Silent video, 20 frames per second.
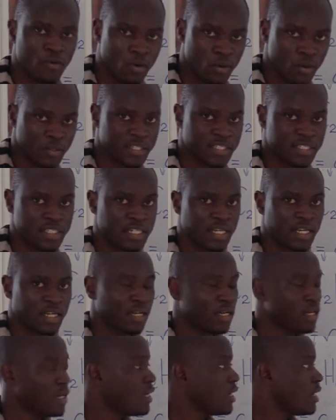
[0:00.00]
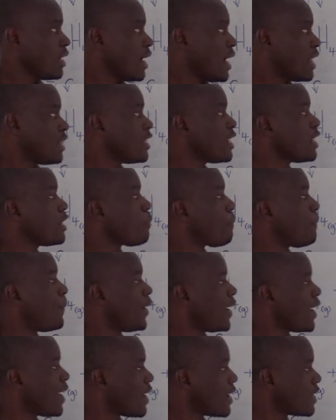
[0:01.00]
4 oxygen. And then
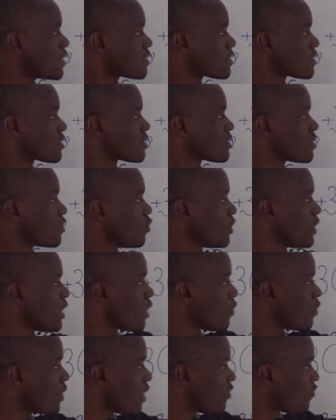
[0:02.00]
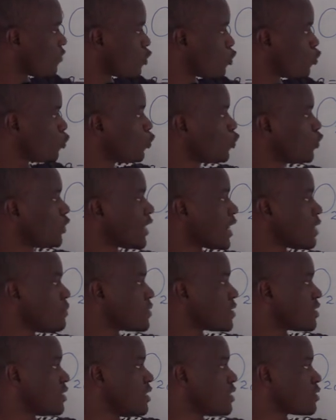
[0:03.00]
plus, here we have 2
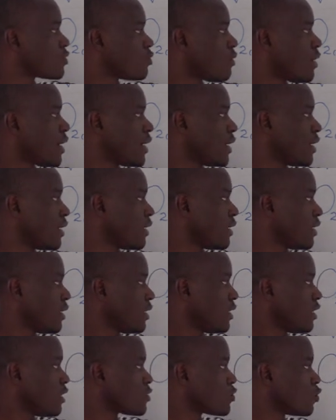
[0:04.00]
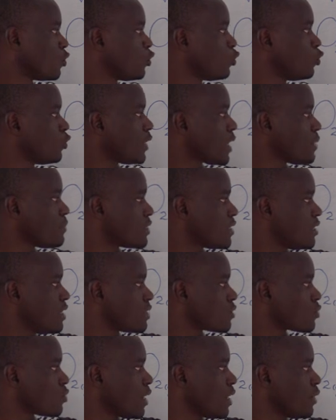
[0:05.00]
times this one. So 2 times
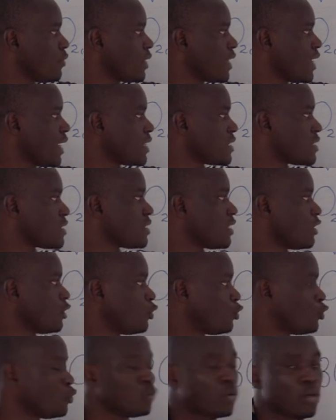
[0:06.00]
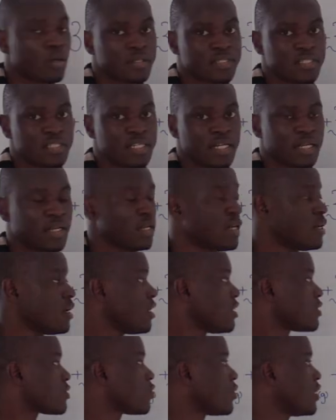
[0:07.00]
this one, we get 2 oxygen.
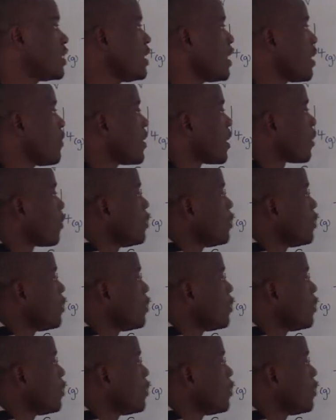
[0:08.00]
So here we are